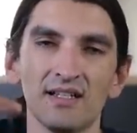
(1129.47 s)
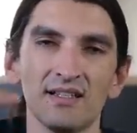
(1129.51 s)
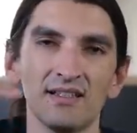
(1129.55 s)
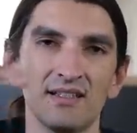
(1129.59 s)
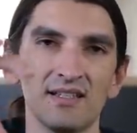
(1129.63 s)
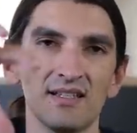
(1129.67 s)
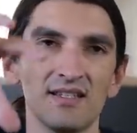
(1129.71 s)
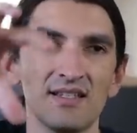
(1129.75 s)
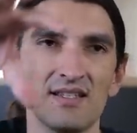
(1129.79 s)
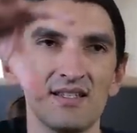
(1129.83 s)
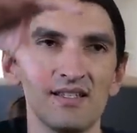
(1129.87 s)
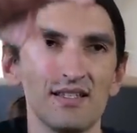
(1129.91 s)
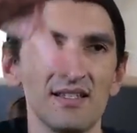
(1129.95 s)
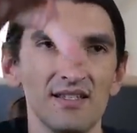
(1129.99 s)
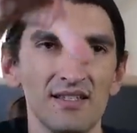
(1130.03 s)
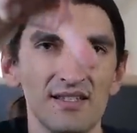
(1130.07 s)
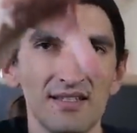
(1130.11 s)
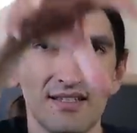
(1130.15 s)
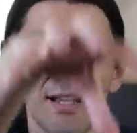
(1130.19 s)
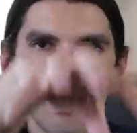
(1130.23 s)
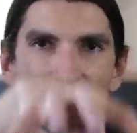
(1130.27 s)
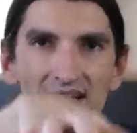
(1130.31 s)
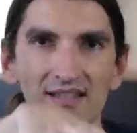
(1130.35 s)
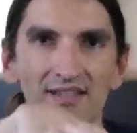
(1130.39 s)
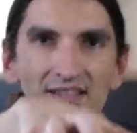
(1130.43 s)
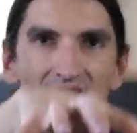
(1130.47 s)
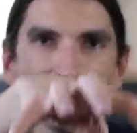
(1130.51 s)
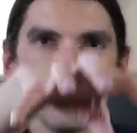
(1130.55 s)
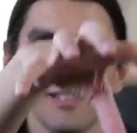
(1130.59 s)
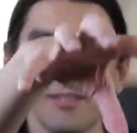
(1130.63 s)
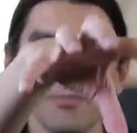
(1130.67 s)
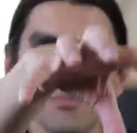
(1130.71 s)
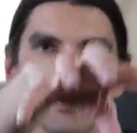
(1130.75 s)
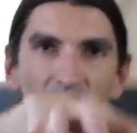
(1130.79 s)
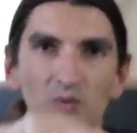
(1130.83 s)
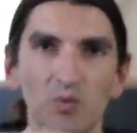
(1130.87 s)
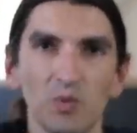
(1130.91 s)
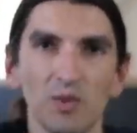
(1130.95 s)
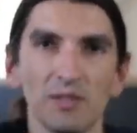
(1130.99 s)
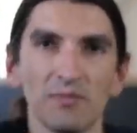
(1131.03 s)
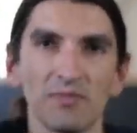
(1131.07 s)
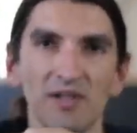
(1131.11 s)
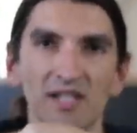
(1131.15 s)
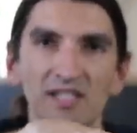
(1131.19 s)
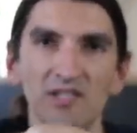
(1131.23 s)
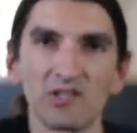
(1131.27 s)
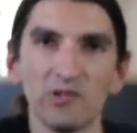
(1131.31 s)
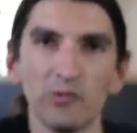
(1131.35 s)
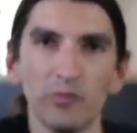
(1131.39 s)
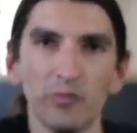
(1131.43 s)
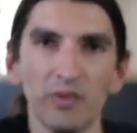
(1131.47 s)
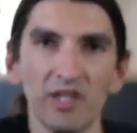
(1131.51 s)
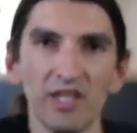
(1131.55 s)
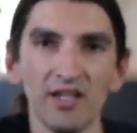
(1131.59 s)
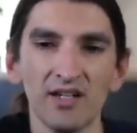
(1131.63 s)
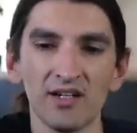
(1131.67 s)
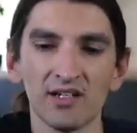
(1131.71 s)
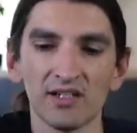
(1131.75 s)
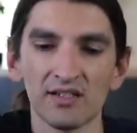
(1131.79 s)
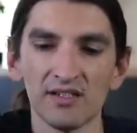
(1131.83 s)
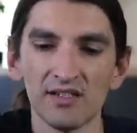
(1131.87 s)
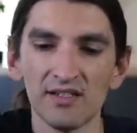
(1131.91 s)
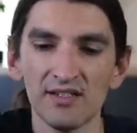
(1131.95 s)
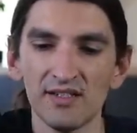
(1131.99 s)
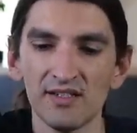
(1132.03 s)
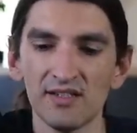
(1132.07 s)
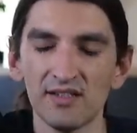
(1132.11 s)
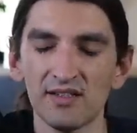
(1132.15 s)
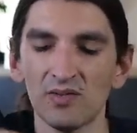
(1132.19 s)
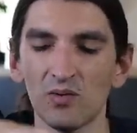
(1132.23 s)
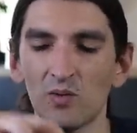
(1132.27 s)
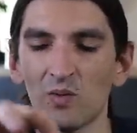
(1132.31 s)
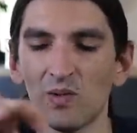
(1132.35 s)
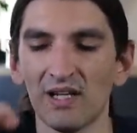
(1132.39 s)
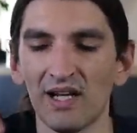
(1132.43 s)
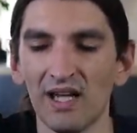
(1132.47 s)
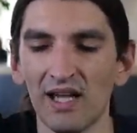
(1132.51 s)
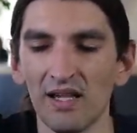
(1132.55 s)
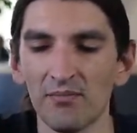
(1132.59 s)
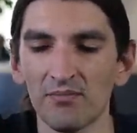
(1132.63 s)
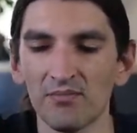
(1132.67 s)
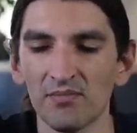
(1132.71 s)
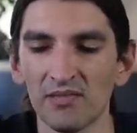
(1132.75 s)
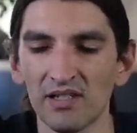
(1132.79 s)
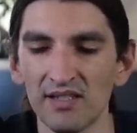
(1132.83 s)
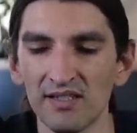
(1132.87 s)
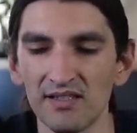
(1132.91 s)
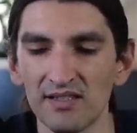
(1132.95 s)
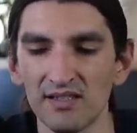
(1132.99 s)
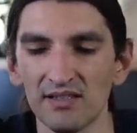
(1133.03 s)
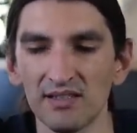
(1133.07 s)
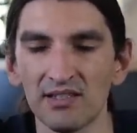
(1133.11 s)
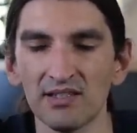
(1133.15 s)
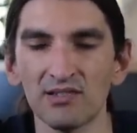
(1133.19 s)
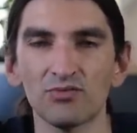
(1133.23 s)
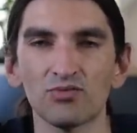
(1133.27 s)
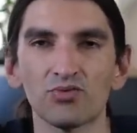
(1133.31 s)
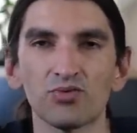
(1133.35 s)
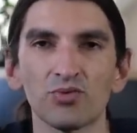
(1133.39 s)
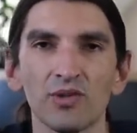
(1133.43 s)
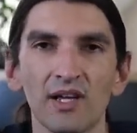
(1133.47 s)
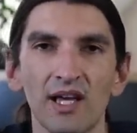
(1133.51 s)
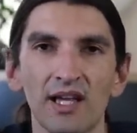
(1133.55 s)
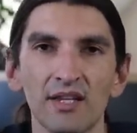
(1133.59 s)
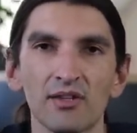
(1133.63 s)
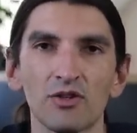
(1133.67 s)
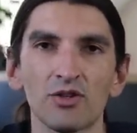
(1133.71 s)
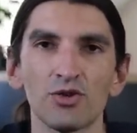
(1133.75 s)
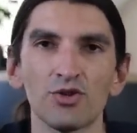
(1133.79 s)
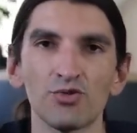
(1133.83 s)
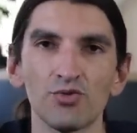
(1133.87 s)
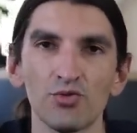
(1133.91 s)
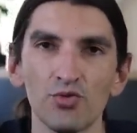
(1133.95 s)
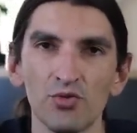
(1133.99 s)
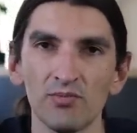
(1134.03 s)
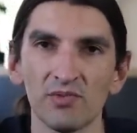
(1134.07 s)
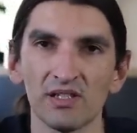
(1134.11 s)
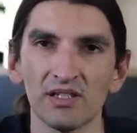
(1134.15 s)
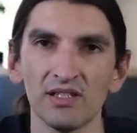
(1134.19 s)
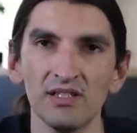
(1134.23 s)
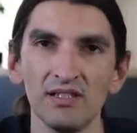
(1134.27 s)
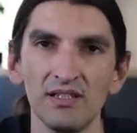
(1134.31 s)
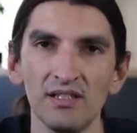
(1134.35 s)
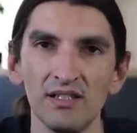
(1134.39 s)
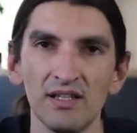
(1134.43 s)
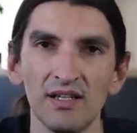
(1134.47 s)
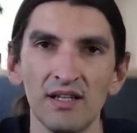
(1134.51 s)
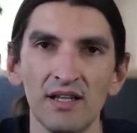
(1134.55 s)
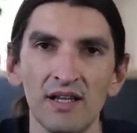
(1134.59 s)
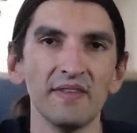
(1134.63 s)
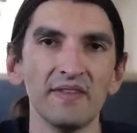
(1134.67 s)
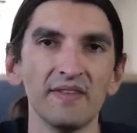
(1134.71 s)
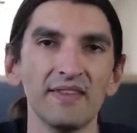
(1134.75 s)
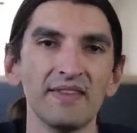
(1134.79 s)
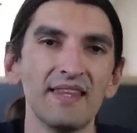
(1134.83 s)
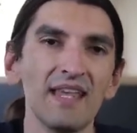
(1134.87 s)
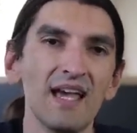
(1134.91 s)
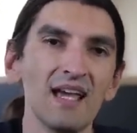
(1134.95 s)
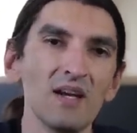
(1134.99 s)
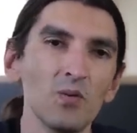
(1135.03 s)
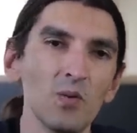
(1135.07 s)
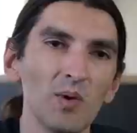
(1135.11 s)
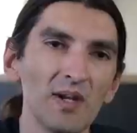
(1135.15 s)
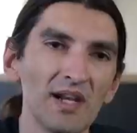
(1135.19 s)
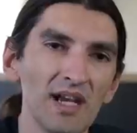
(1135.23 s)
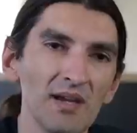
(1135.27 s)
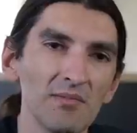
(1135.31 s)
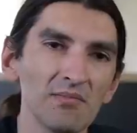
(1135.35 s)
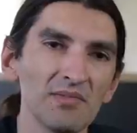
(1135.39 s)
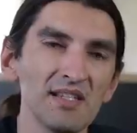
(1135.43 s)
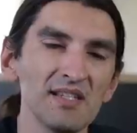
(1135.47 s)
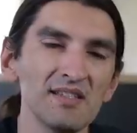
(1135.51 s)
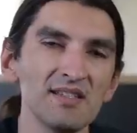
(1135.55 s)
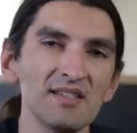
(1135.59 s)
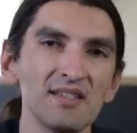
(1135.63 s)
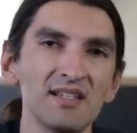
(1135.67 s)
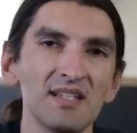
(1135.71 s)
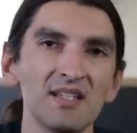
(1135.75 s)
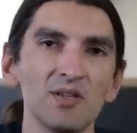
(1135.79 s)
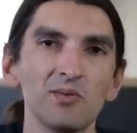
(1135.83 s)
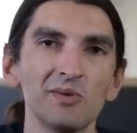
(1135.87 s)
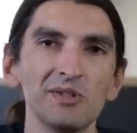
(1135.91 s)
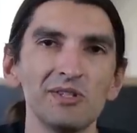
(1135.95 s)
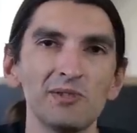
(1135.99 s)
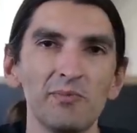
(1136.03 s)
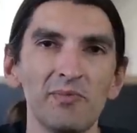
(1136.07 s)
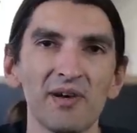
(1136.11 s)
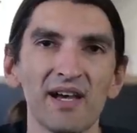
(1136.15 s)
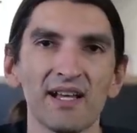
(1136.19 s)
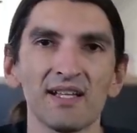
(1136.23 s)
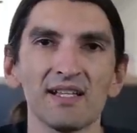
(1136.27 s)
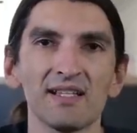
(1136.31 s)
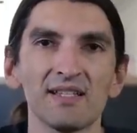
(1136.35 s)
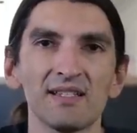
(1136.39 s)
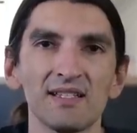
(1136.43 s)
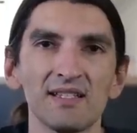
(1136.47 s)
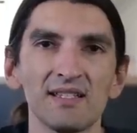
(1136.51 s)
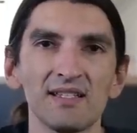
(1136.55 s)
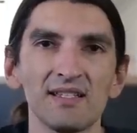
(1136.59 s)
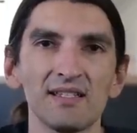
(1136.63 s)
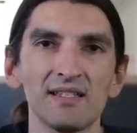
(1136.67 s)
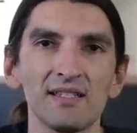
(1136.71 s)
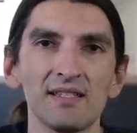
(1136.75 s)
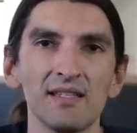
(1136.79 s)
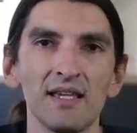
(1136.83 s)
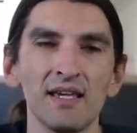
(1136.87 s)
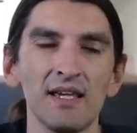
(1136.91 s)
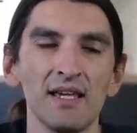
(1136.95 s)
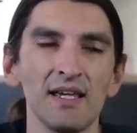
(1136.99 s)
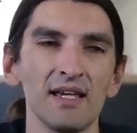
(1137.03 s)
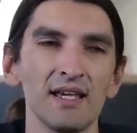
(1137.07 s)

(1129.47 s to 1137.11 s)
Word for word: that's standing in between my speakers when I'm listening to Ladder Schumann than when I'm listening with Pegasus.